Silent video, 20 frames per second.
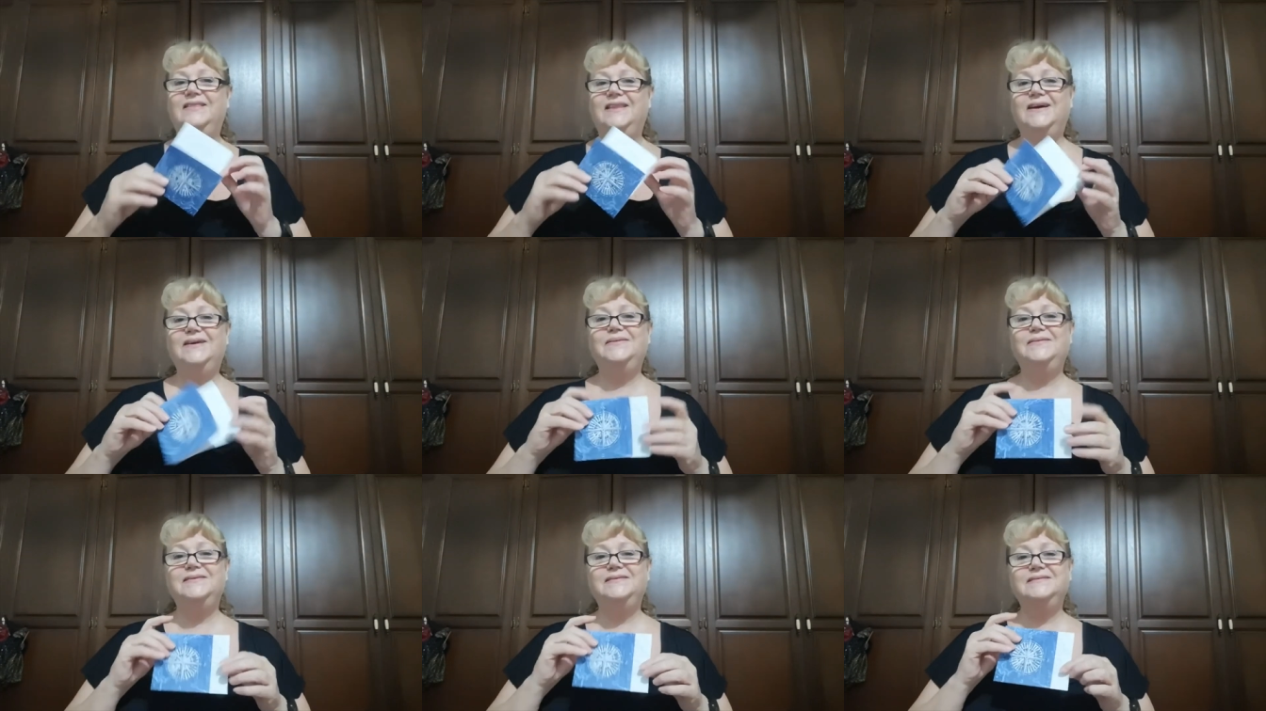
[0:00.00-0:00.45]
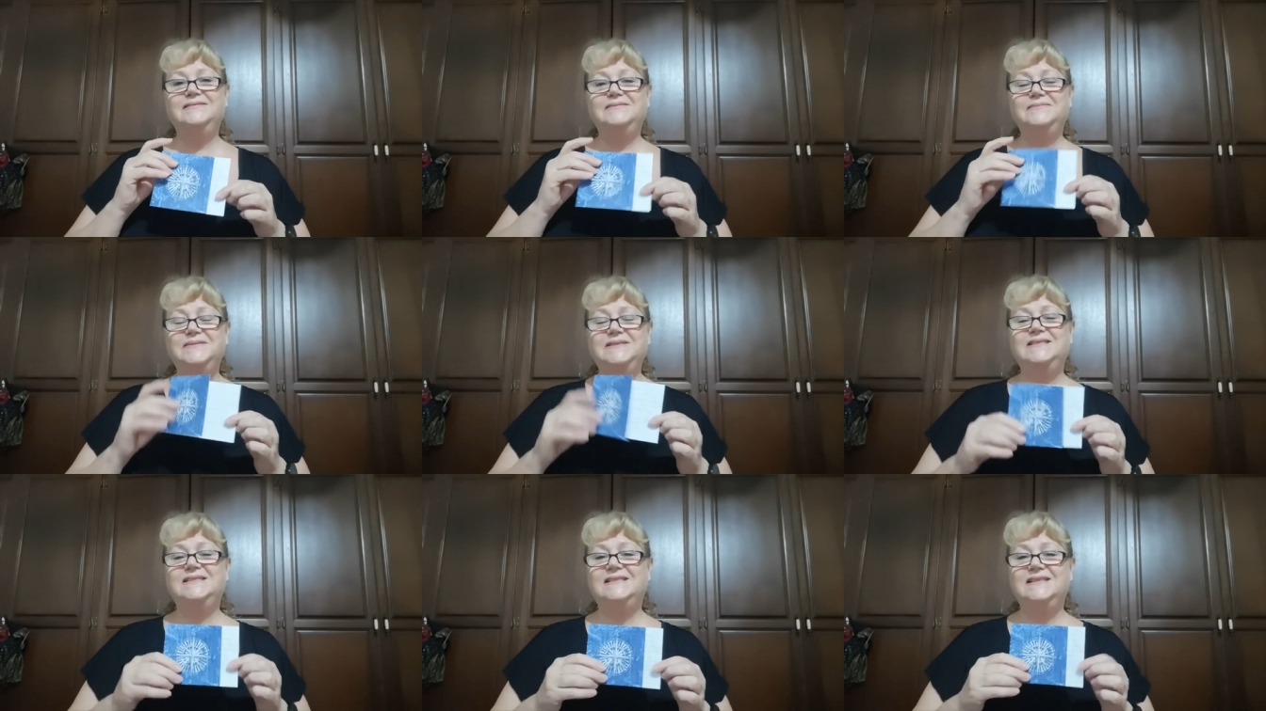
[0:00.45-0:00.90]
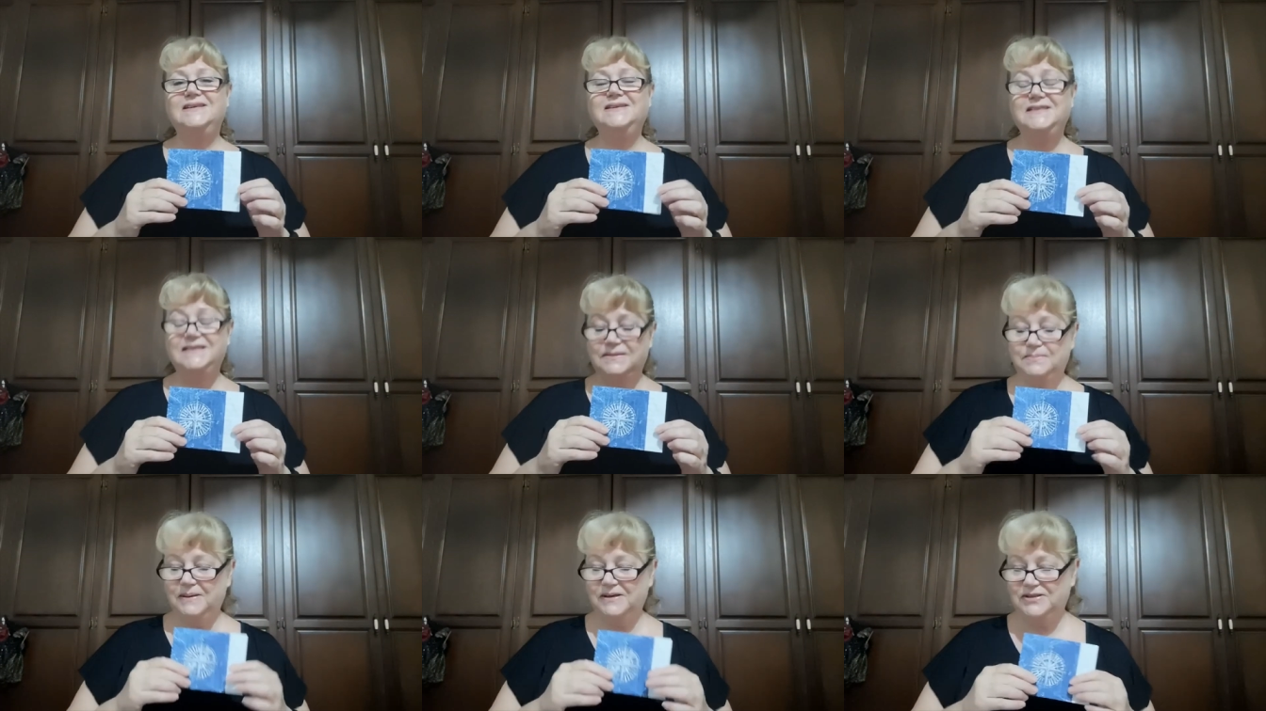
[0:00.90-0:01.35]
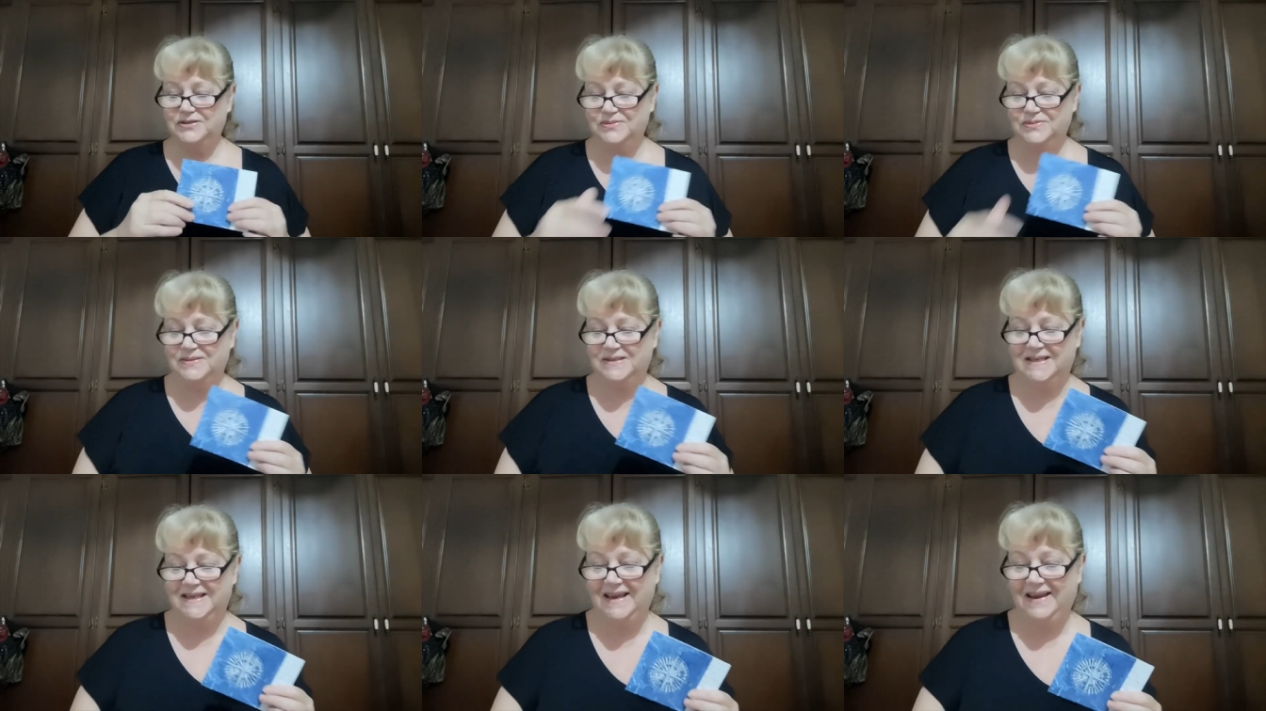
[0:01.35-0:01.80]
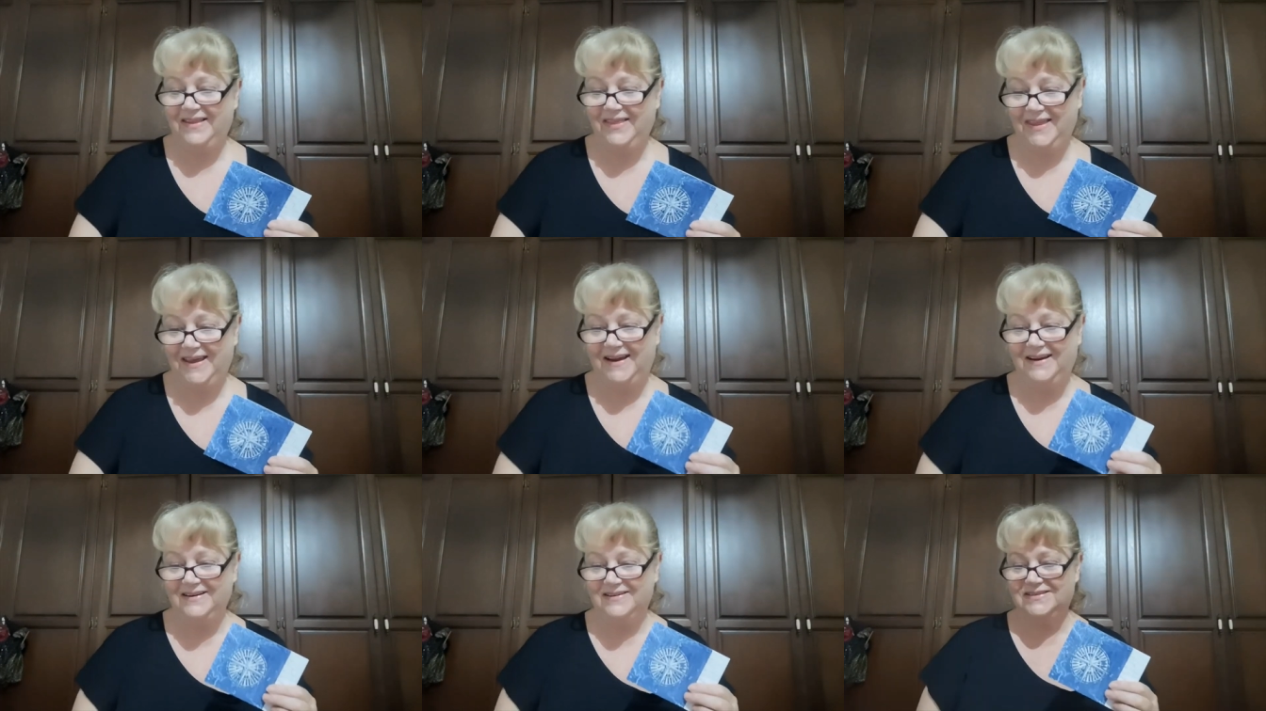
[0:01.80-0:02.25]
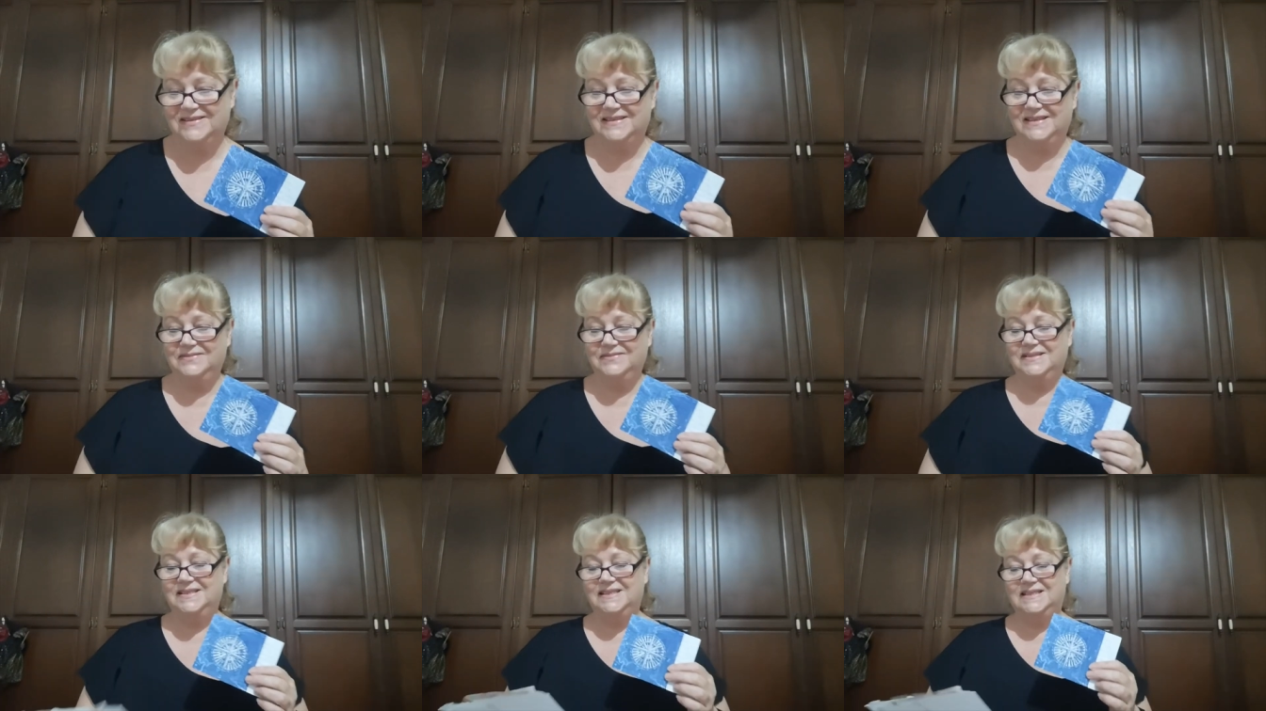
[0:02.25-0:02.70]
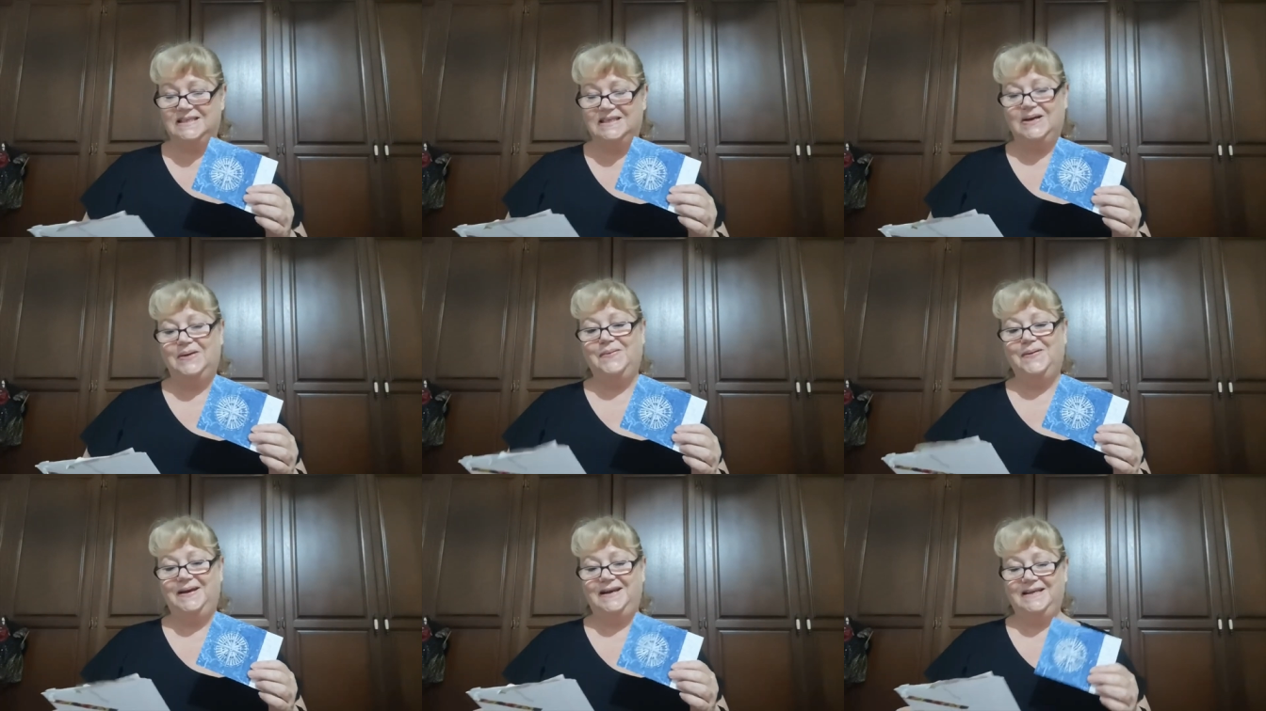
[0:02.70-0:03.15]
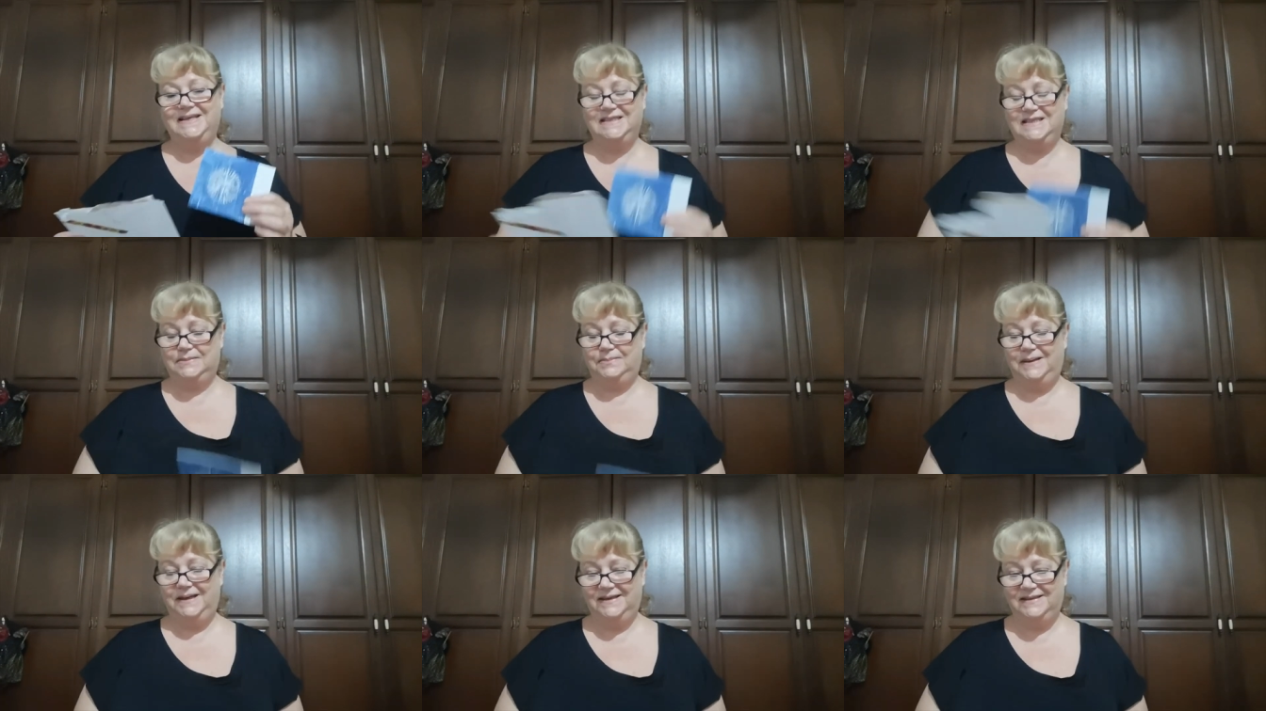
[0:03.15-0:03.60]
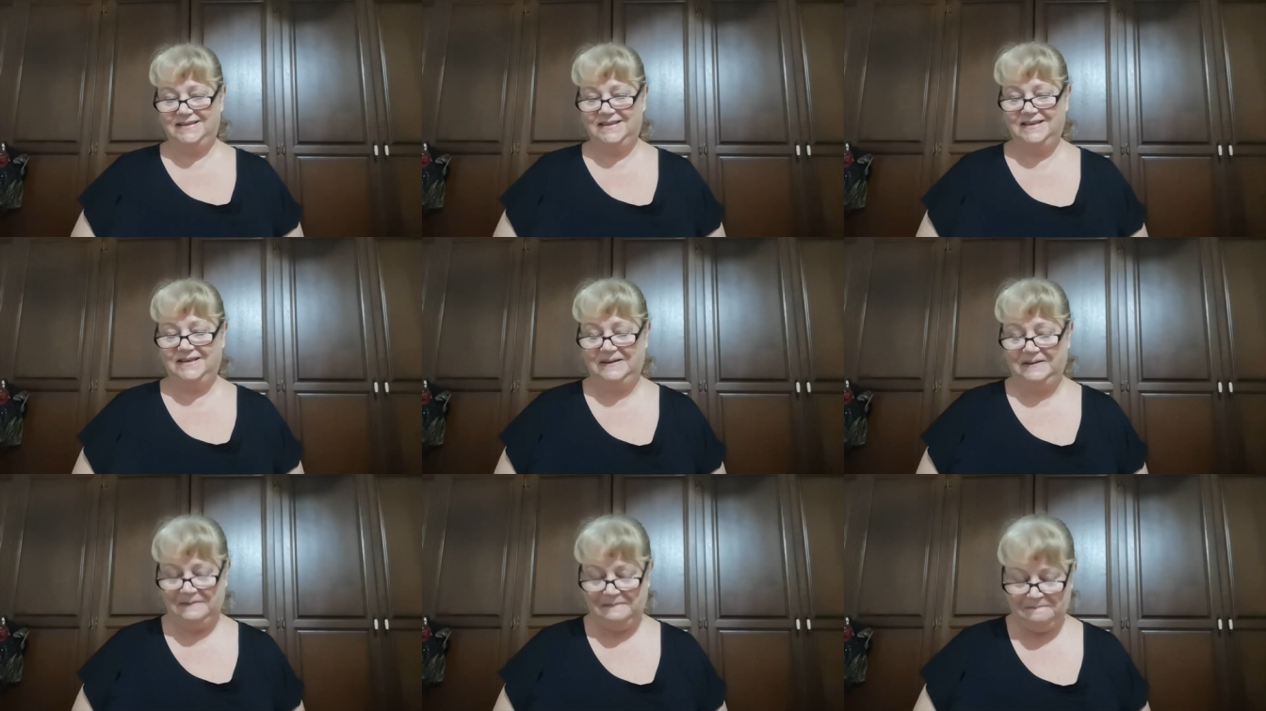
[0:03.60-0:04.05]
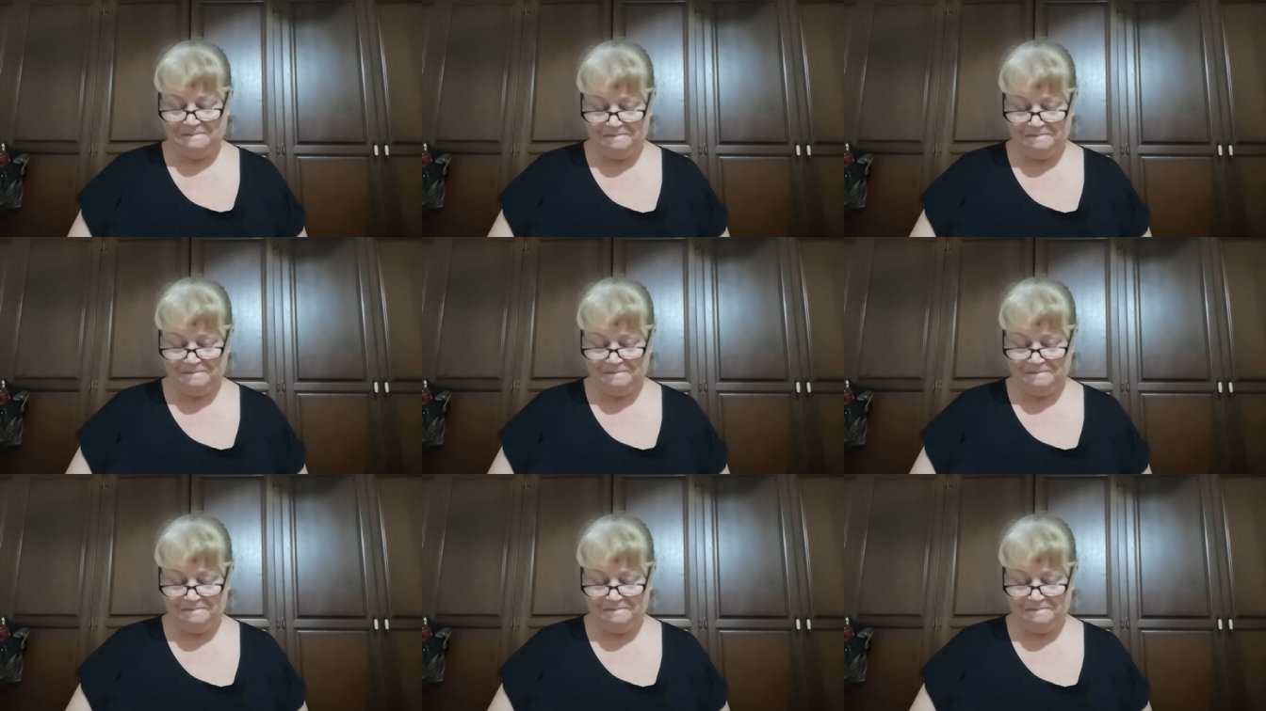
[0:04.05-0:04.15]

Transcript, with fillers: That was so special to get that because it was so unexpected.